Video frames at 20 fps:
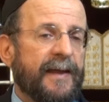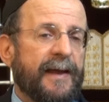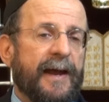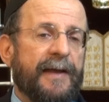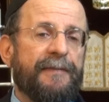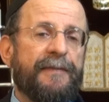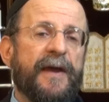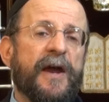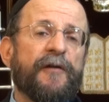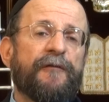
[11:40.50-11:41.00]

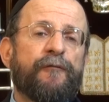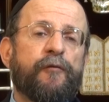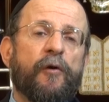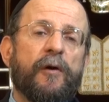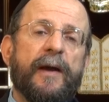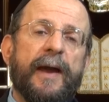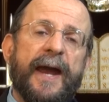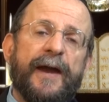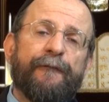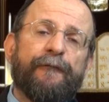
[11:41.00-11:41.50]
and
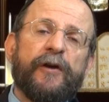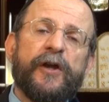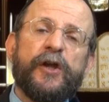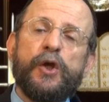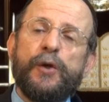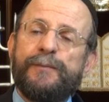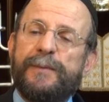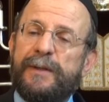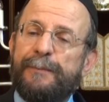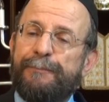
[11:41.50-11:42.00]
therefore every
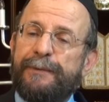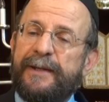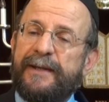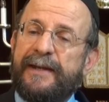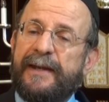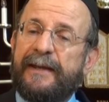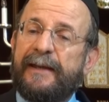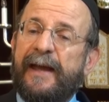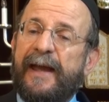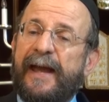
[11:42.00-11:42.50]
human
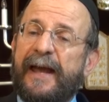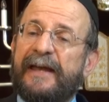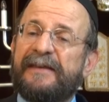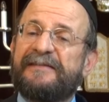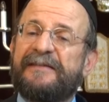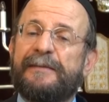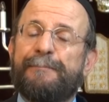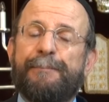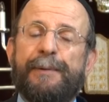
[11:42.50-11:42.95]
being has the